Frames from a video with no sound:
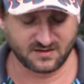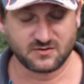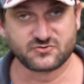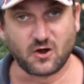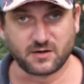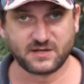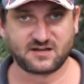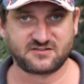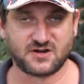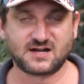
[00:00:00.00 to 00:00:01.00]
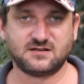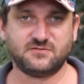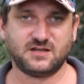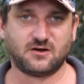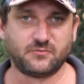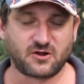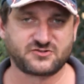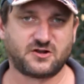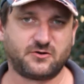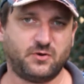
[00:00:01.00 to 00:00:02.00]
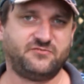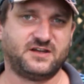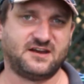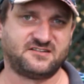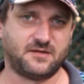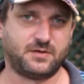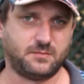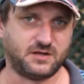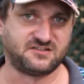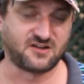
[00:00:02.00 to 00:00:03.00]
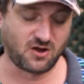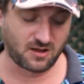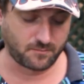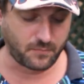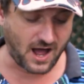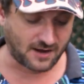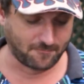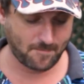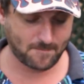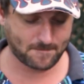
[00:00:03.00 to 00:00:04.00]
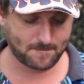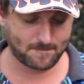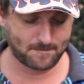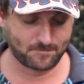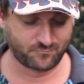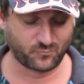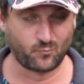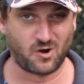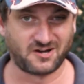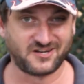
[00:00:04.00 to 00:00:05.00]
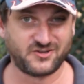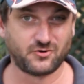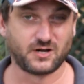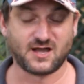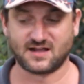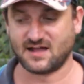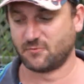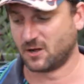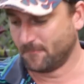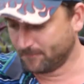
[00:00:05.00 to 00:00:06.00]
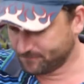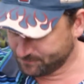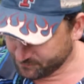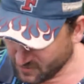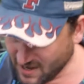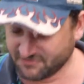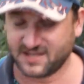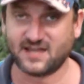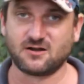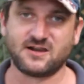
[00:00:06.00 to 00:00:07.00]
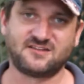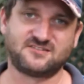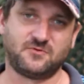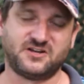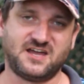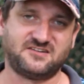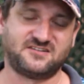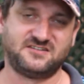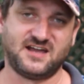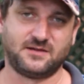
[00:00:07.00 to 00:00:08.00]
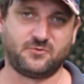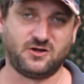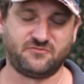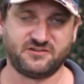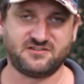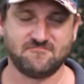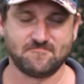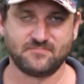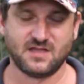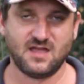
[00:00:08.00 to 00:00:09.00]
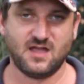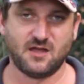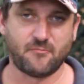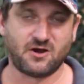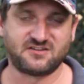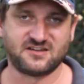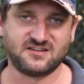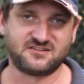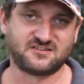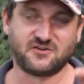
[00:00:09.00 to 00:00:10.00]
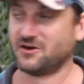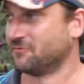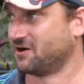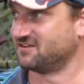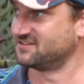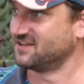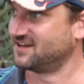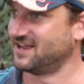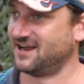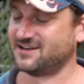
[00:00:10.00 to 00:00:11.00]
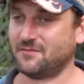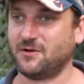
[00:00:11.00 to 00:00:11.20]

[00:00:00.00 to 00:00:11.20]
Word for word: Trying to be constructive here, I'm not trying to riff against MPP solar, but what can cure it? Okay, well, I have a kettle next to my desk down in my office. And when I see this occurring, when I see a cloud come